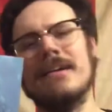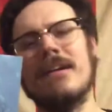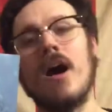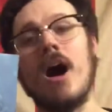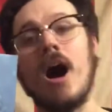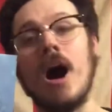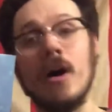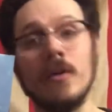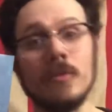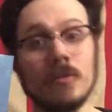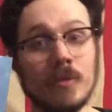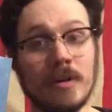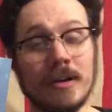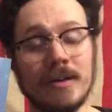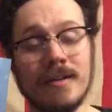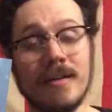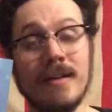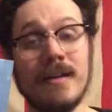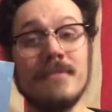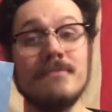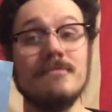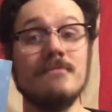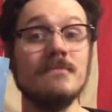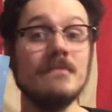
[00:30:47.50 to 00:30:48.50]
On the one
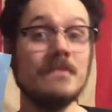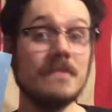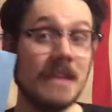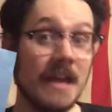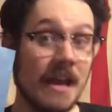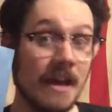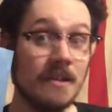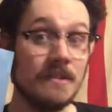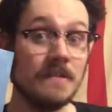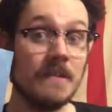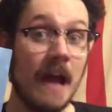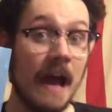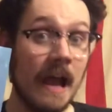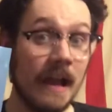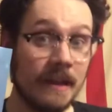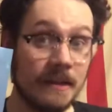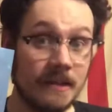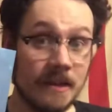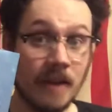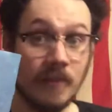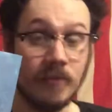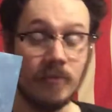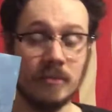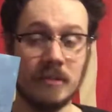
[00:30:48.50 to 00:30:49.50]
hand, yes, I can
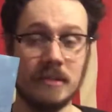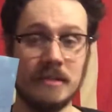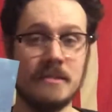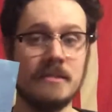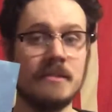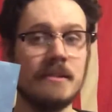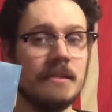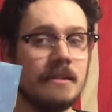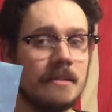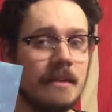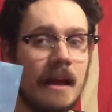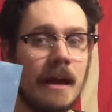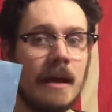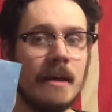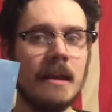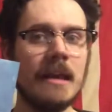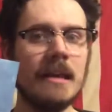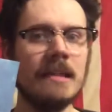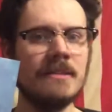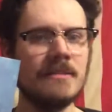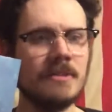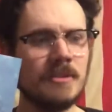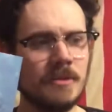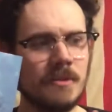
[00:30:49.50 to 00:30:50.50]
definitely see that.
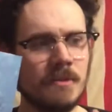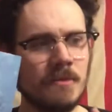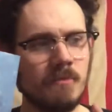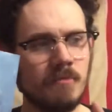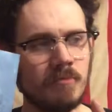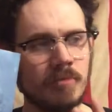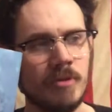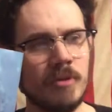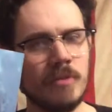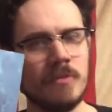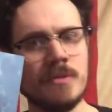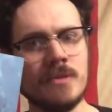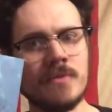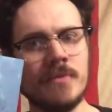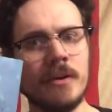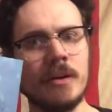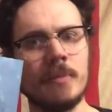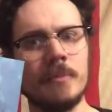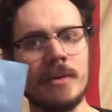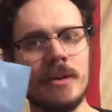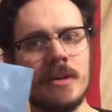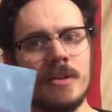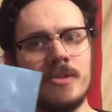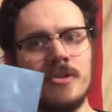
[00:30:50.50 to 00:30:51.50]
This book was very
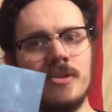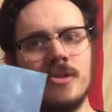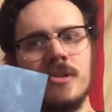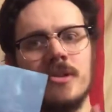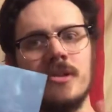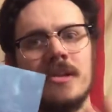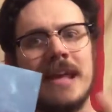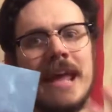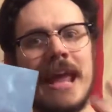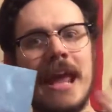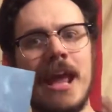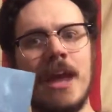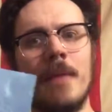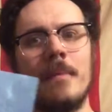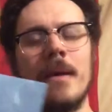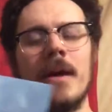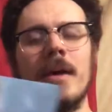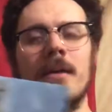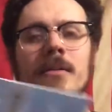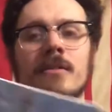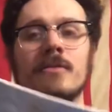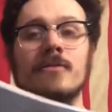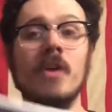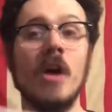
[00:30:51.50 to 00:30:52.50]
much came out
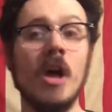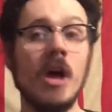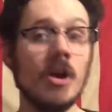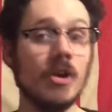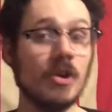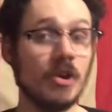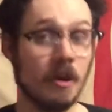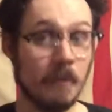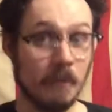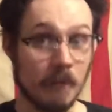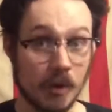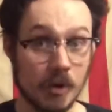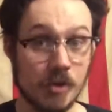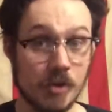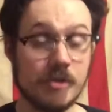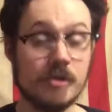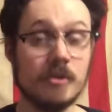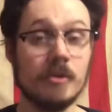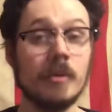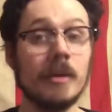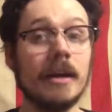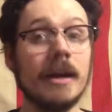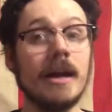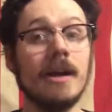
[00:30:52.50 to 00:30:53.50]
of commercial
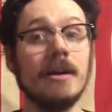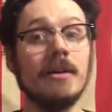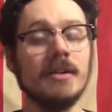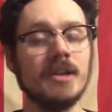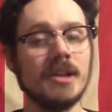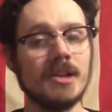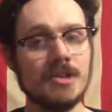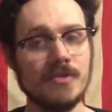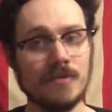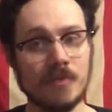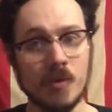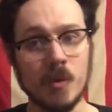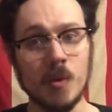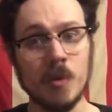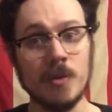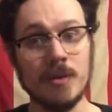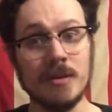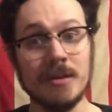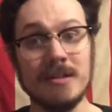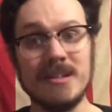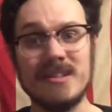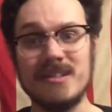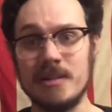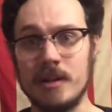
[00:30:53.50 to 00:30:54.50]
realities for the
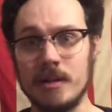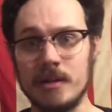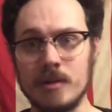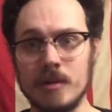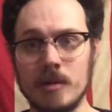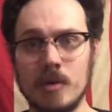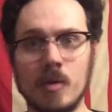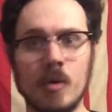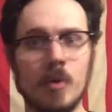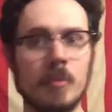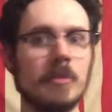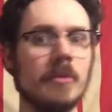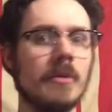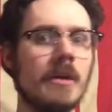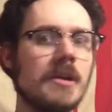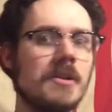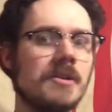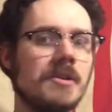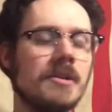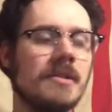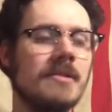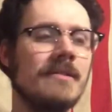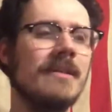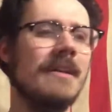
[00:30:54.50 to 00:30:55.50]
Nintendo
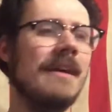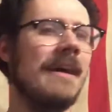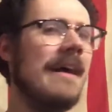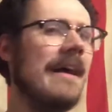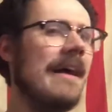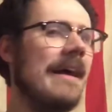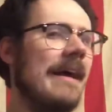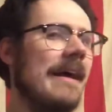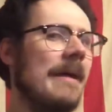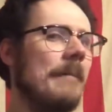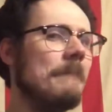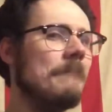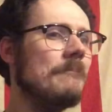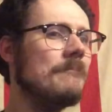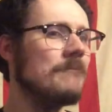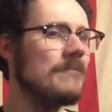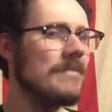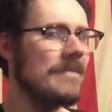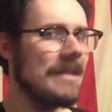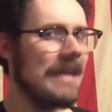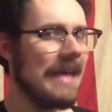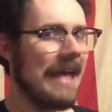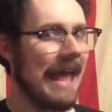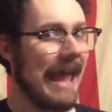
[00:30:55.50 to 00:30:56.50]
Corporation,
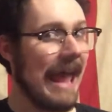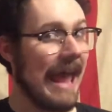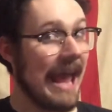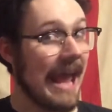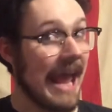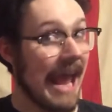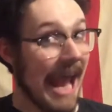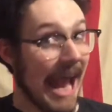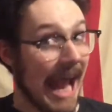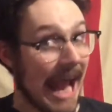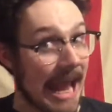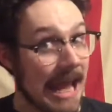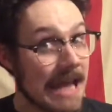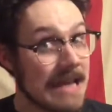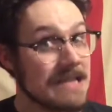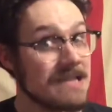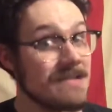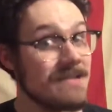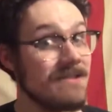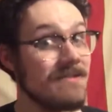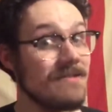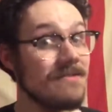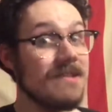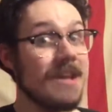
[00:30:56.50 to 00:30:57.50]

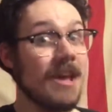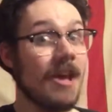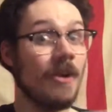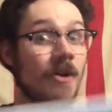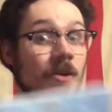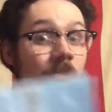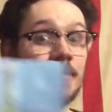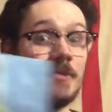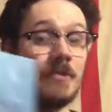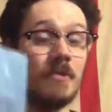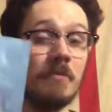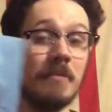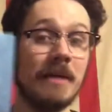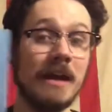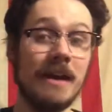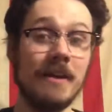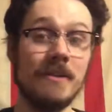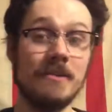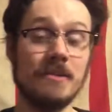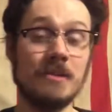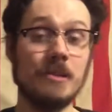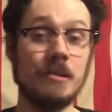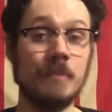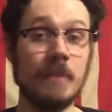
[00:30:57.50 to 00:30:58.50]
and it also
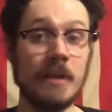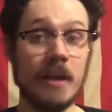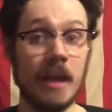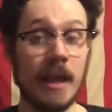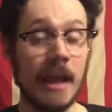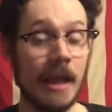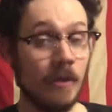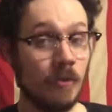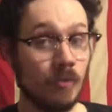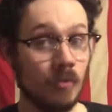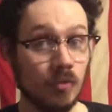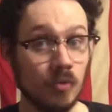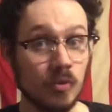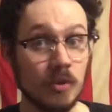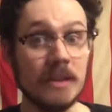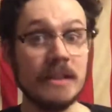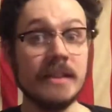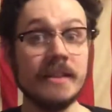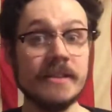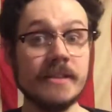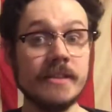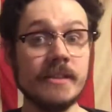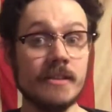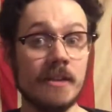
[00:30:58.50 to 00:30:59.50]
managed to be a
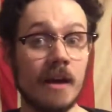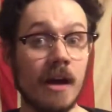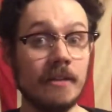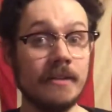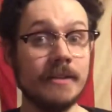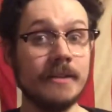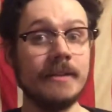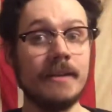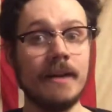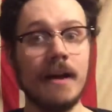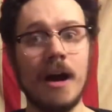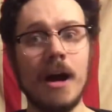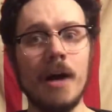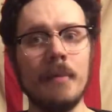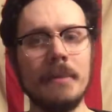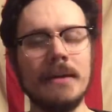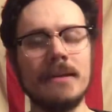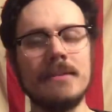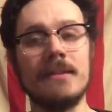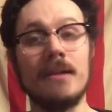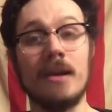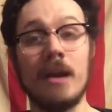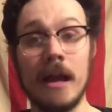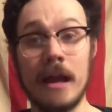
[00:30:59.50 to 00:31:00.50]
really solid comic
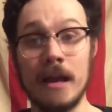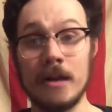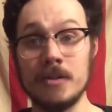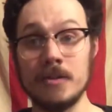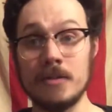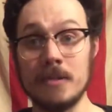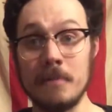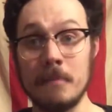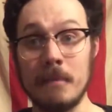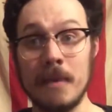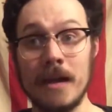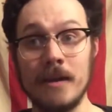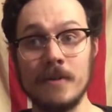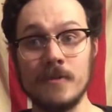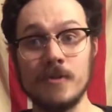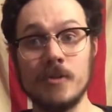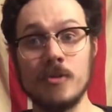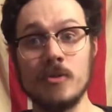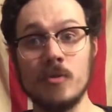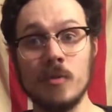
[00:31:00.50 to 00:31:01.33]
that actually managed to do